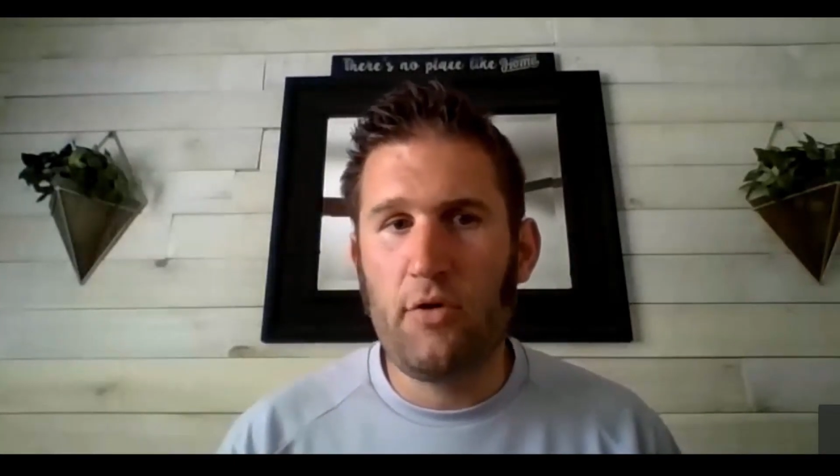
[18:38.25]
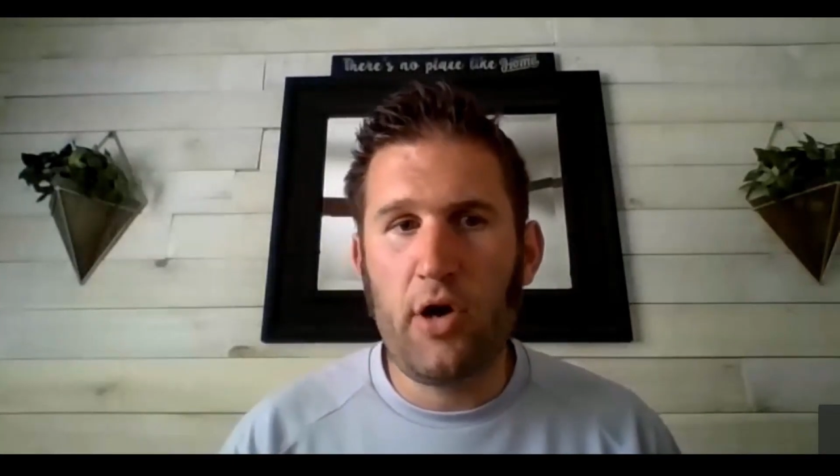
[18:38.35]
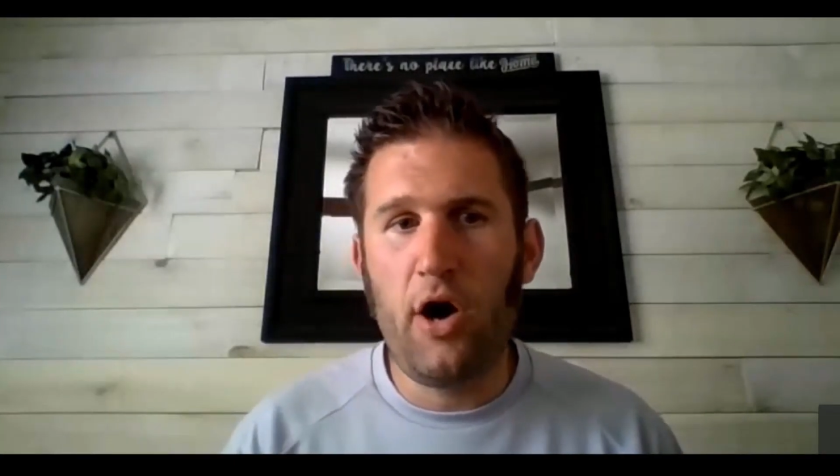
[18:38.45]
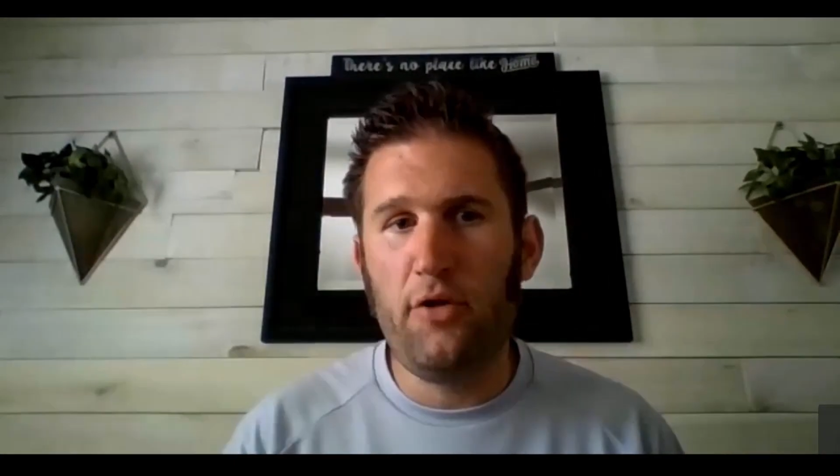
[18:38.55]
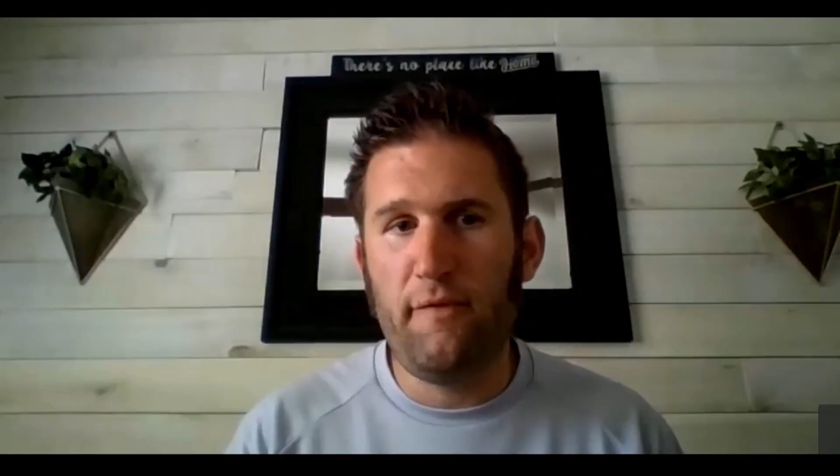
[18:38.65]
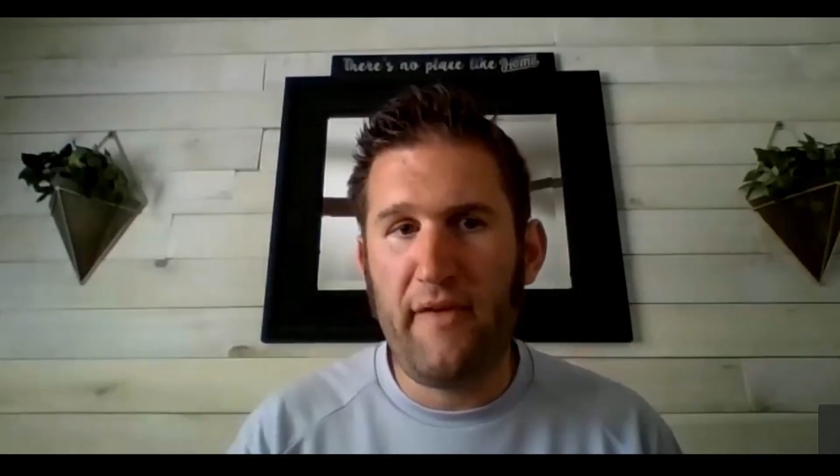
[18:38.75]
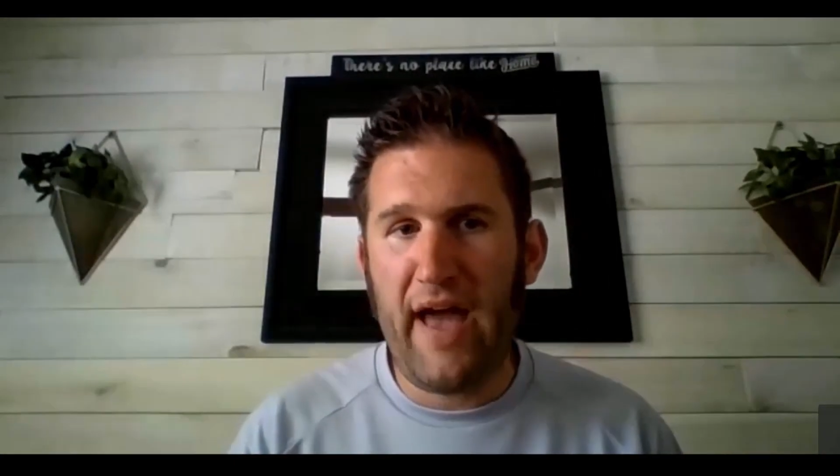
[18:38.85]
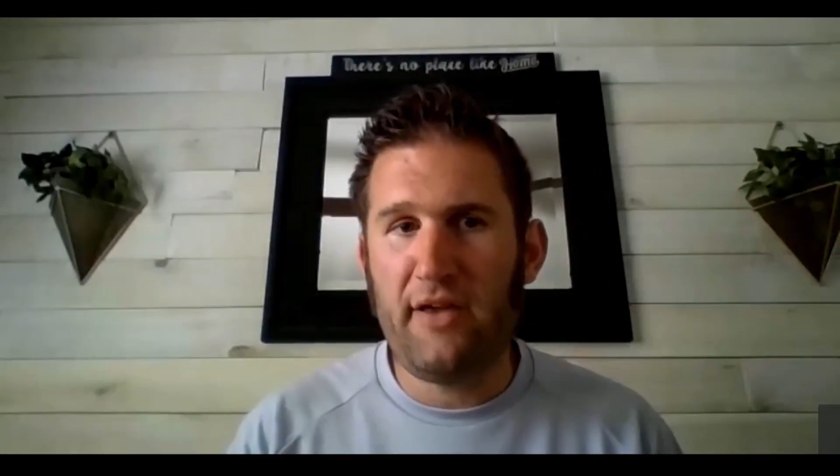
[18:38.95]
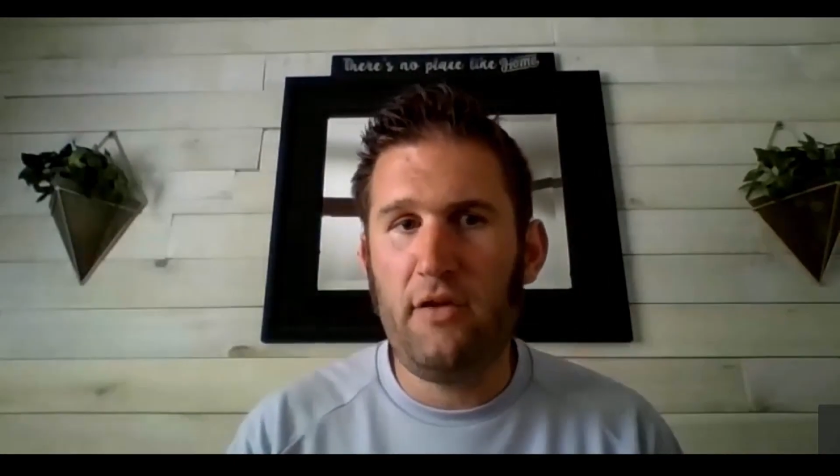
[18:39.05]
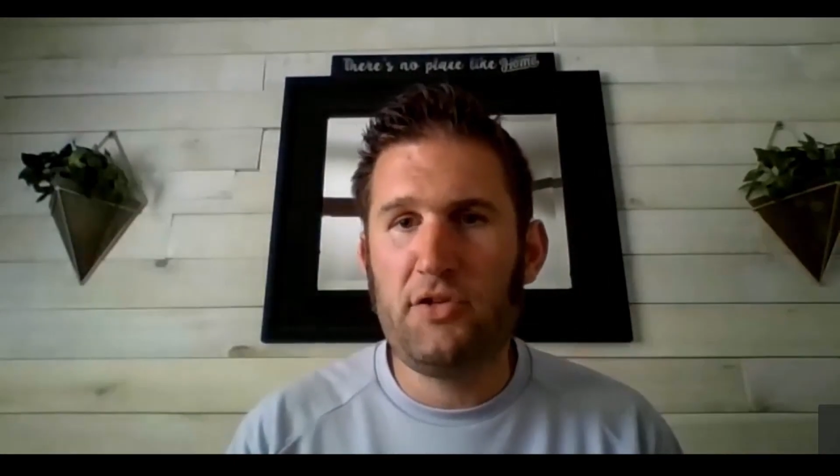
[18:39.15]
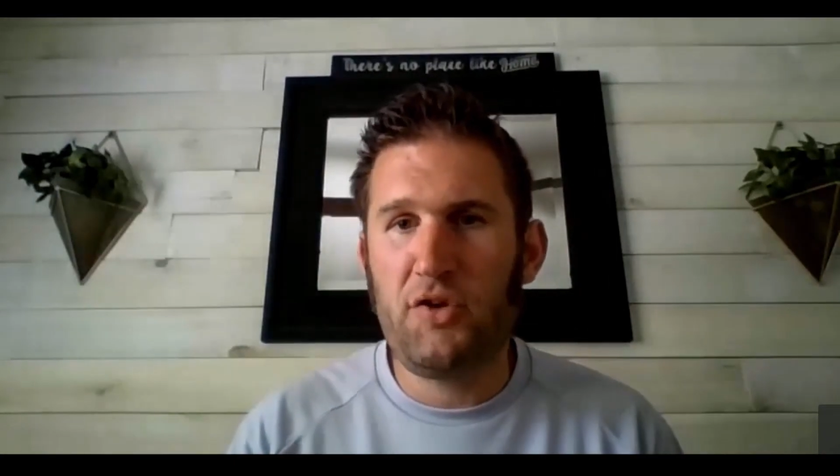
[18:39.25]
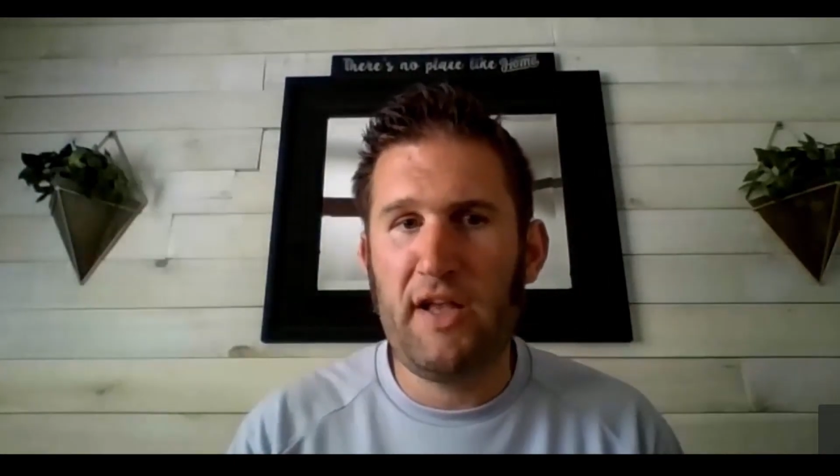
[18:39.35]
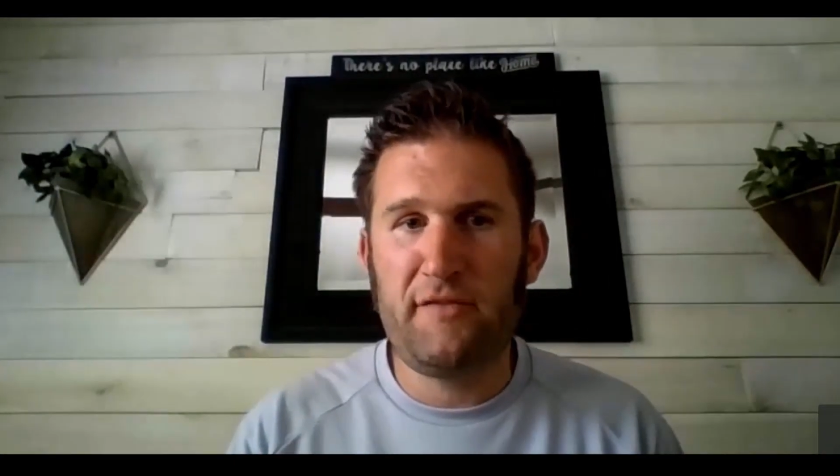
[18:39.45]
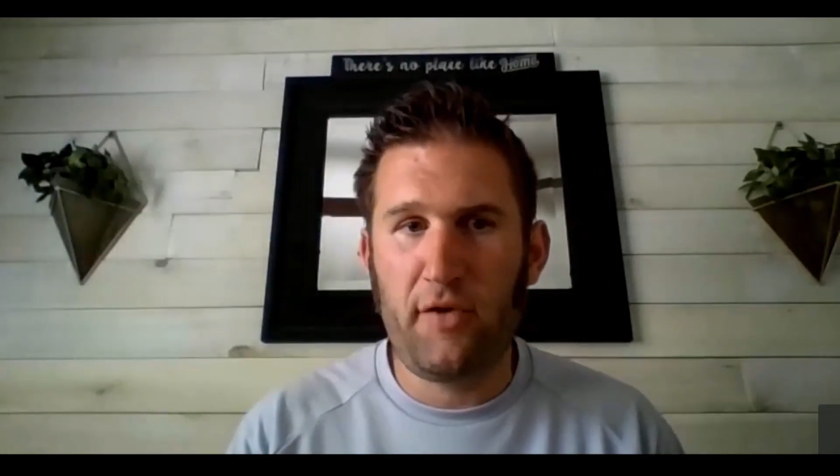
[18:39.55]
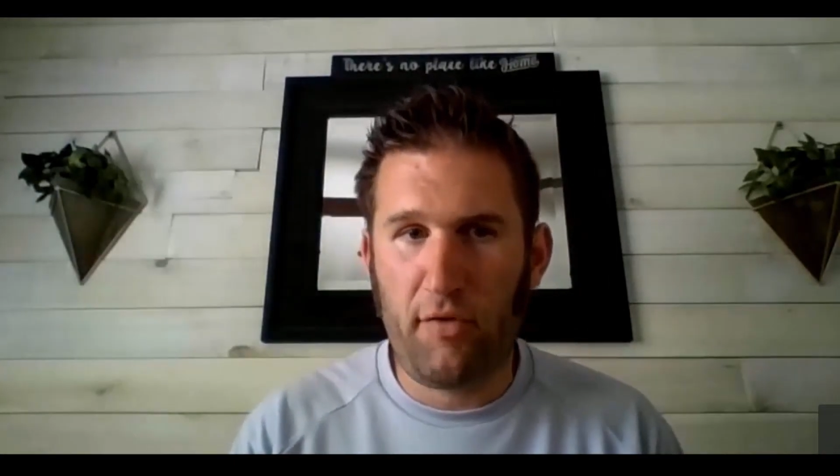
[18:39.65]
called value
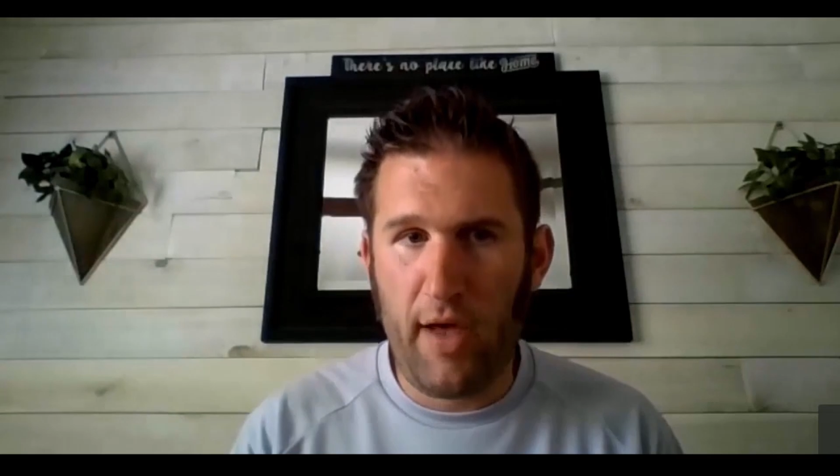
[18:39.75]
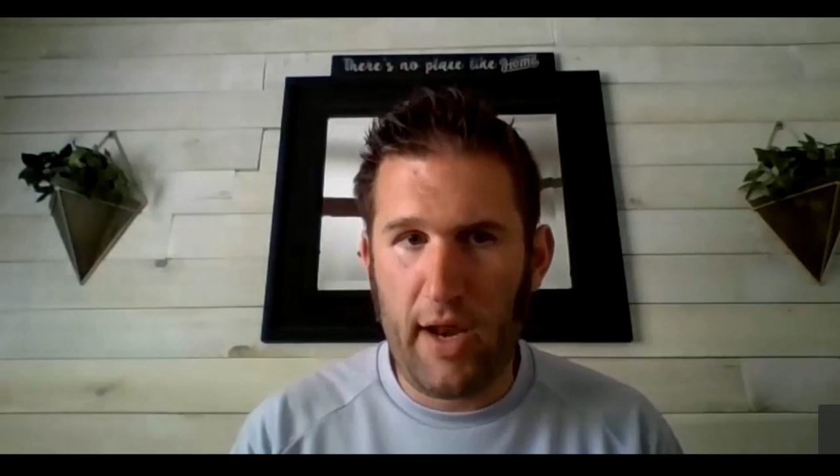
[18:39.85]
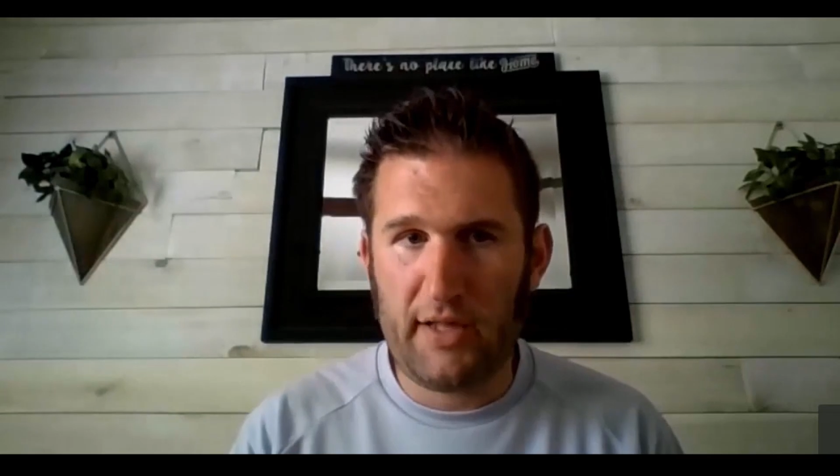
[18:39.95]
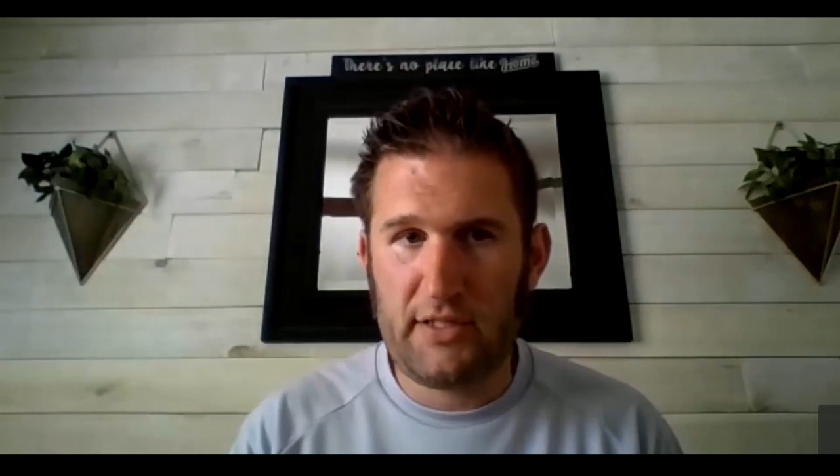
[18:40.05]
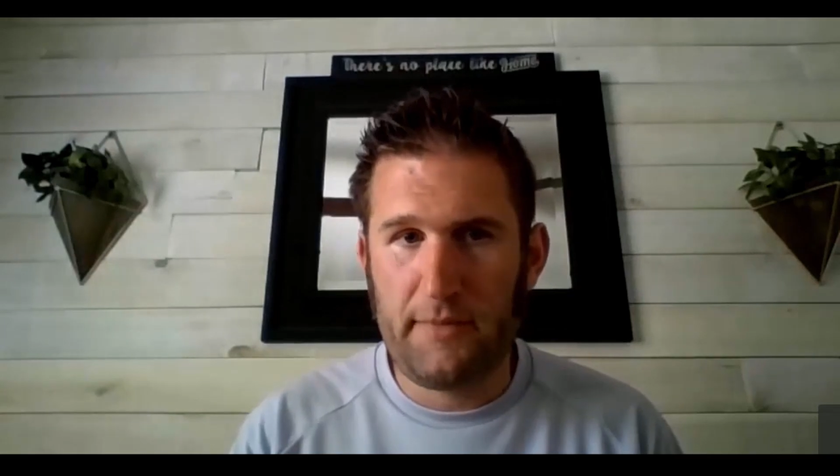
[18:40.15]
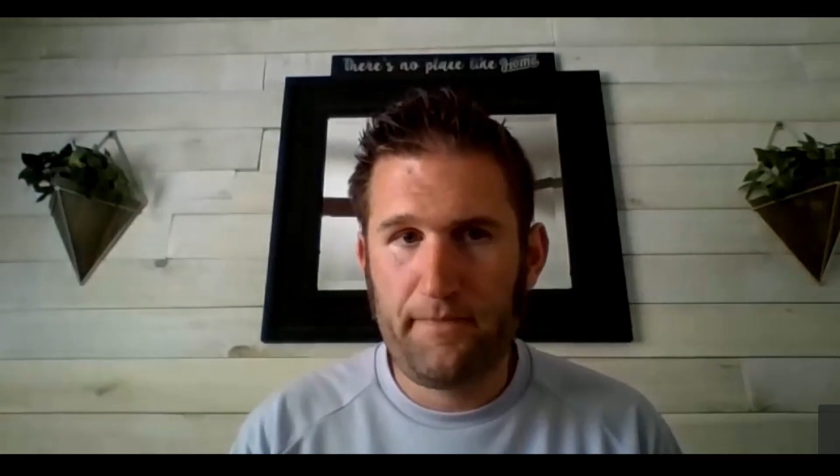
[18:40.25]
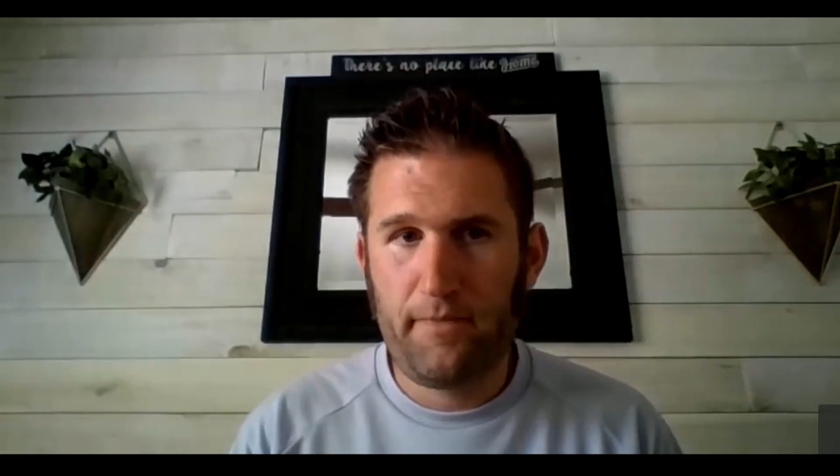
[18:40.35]
transfer credits.